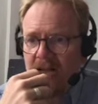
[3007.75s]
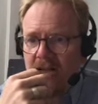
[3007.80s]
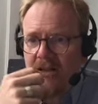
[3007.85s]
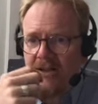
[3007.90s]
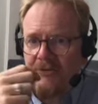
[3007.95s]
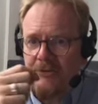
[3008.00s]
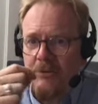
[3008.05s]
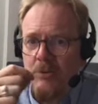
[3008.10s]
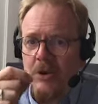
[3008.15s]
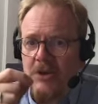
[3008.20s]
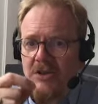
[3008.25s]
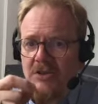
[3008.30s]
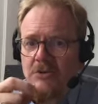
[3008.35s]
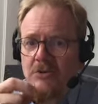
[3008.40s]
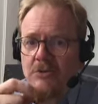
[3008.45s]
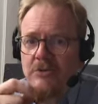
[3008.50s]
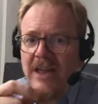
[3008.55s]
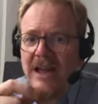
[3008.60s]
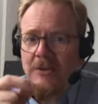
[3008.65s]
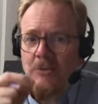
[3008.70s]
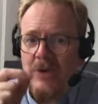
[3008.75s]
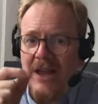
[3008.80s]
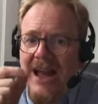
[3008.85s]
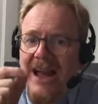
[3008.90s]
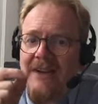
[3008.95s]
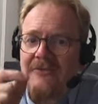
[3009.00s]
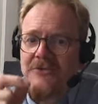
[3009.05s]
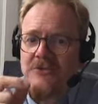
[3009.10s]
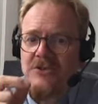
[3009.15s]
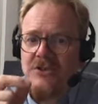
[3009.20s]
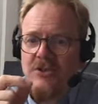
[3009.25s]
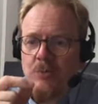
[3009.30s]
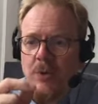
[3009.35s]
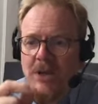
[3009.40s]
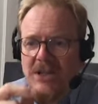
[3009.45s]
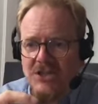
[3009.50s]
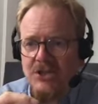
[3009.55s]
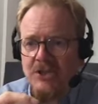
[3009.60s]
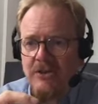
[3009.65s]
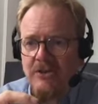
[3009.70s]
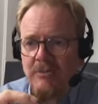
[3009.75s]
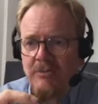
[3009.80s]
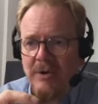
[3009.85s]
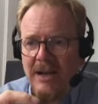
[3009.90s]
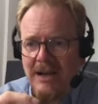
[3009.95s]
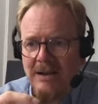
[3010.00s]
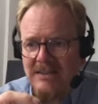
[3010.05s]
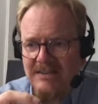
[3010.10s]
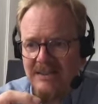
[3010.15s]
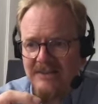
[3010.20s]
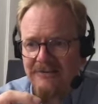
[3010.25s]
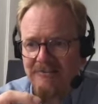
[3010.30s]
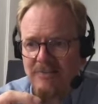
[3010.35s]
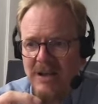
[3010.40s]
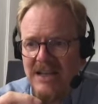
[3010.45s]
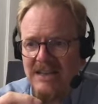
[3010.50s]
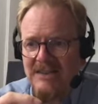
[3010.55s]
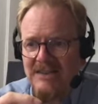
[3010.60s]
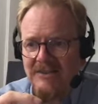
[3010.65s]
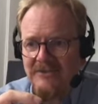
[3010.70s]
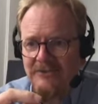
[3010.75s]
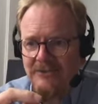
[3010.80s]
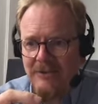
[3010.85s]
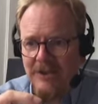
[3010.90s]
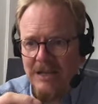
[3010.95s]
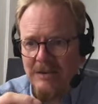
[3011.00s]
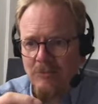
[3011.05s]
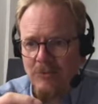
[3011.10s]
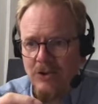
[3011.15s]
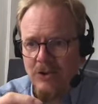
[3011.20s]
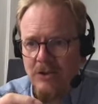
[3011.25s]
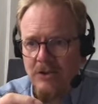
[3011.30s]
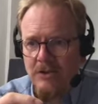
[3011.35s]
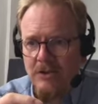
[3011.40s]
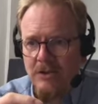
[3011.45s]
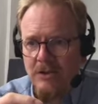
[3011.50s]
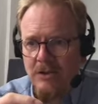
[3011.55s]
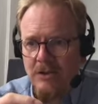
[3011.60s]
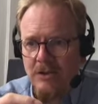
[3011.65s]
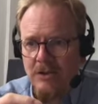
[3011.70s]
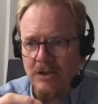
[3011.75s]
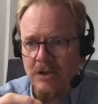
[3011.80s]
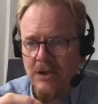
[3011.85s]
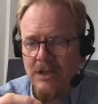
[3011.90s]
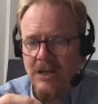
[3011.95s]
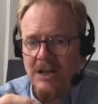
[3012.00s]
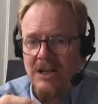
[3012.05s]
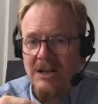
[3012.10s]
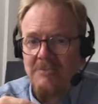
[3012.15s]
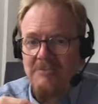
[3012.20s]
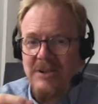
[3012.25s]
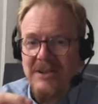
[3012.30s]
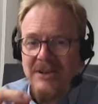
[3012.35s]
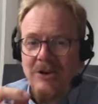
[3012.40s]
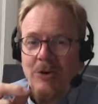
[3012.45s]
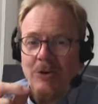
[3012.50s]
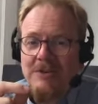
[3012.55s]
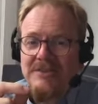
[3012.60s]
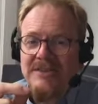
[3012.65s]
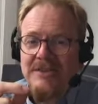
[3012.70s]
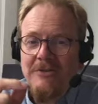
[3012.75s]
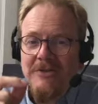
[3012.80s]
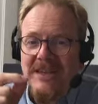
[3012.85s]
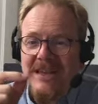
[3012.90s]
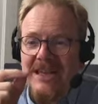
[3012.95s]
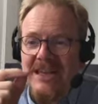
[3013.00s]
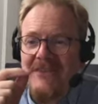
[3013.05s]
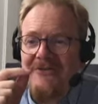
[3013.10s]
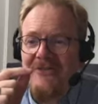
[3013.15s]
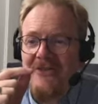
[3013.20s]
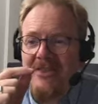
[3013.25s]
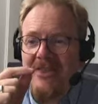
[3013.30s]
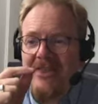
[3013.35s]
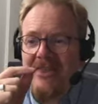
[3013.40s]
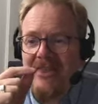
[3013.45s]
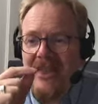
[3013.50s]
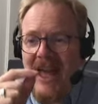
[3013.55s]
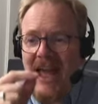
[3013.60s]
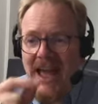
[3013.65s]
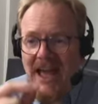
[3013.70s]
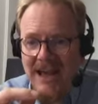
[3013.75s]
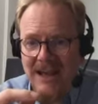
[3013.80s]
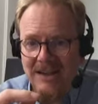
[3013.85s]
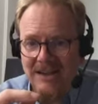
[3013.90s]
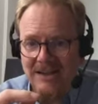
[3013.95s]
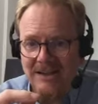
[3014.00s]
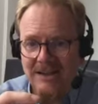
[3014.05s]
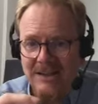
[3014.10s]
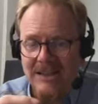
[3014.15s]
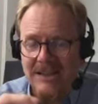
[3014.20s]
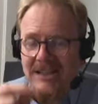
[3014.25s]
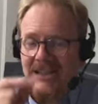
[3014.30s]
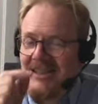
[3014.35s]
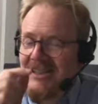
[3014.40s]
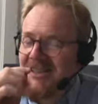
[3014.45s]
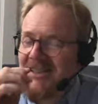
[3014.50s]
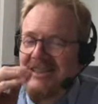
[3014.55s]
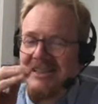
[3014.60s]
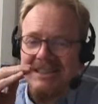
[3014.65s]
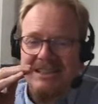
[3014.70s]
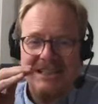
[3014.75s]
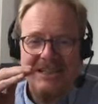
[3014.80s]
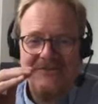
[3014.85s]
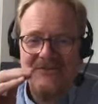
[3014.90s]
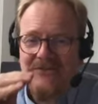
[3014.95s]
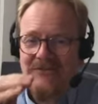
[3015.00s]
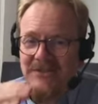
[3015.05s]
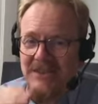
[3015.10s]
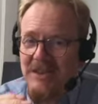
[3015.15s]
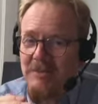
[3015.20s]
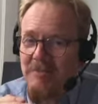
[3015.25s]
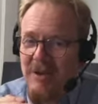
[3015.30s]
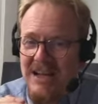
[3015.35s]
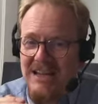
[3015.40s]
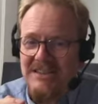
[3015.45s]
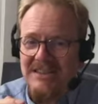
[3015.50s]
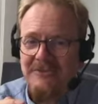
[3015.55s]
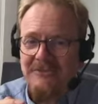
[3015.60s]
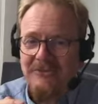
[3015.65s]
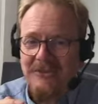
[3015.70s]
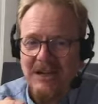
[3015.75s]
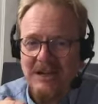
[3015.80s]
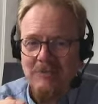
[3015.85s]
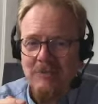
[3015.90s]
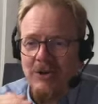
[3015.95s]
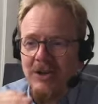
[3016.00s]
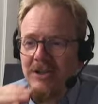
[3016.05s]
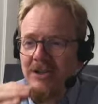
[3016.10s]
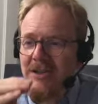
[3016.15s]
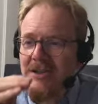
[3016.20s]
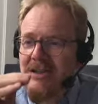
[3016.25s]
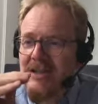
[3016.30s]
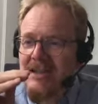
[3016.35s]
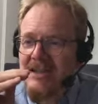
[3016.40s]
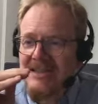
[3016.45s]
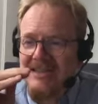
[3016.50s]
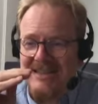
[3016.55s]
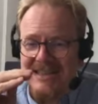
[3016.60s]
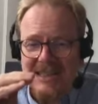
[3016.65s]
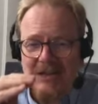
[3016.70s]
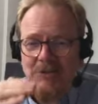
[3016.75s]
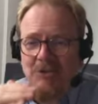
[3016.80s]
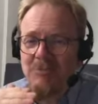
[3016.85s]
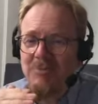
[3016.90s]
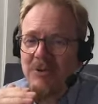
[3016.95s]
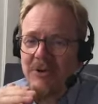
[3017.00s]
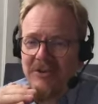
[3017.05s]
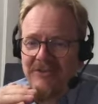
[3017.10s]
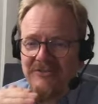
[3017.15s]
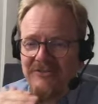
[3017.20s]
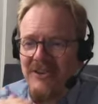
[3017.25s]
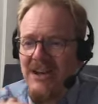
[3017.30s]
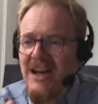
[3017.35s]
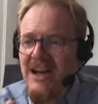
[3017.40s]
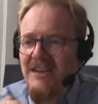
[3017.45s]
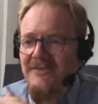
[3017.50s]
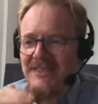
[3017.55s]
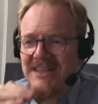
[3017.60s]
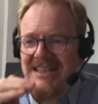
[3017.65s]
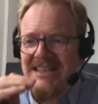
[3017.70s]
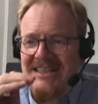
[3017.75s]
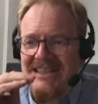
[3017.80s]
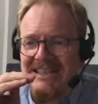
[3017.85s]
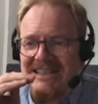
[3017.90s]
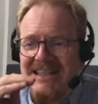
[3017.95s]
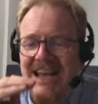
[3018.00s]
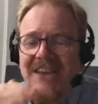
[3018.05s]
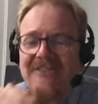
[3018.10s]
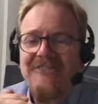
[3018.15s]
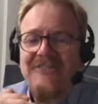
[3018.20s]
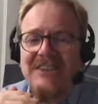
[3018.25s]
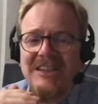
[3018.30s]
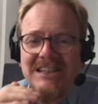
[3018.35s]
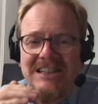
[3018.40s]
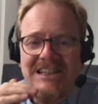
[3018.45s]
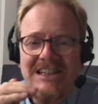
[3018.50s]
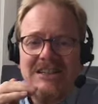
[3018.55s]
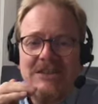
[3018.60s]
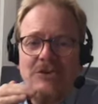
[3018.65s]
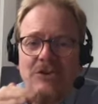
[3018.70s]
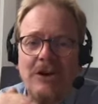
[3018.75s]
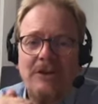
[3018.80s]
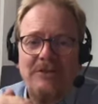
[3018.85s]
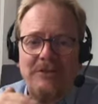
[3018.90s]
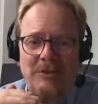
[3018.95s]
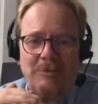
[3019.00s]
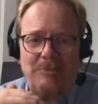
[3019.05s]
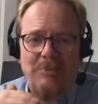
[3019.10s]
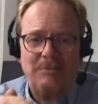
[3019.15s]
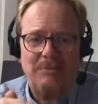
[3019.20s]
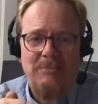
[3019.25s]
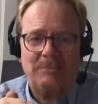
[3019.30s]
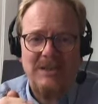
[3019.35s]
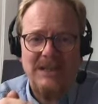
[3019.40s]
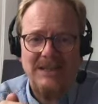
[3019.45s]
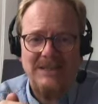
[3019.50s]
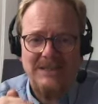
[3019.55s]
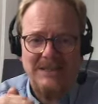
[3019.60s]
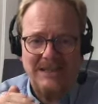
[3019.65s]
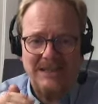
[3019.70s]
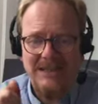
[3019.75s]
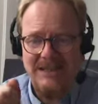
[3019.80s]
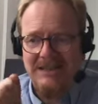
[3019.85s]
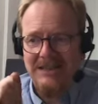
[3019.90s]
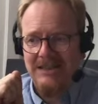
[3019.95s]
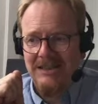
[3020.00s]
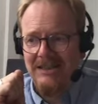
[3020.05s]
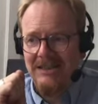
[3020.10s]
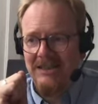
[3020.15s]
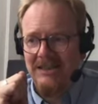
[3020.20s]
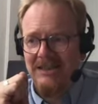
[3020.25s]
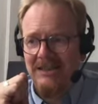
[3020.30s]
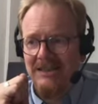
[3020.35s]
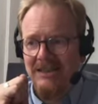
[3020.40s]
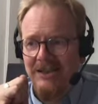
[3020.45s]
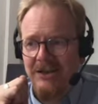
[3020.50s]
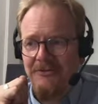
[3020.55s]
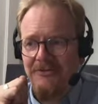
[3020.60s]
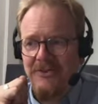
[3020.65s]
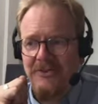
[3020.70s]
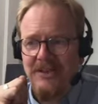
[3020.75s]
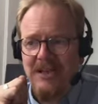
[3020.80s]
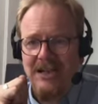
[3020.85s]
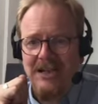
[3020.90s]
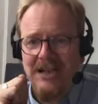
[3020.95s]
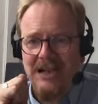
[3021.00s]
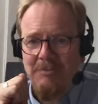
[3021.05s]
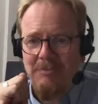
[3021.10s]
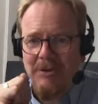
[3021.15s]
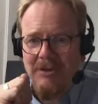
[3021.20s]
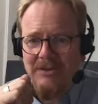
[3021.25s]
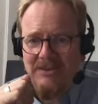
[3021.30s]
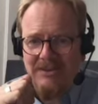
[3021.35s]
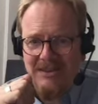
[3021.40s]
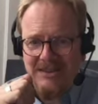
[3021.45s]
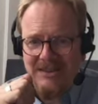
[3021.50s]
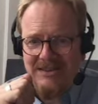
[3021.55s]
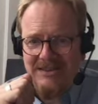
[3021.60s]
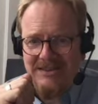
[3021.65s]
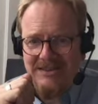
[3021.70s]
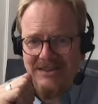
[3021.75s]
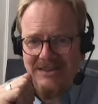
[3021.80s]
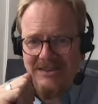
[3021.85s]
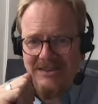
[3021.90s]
If we wanted to do that, we have to switch to the Bayesian framework. But also, even there, even in the Bayesian framework, 0.5 is definitely not the probability of the null hypothesis.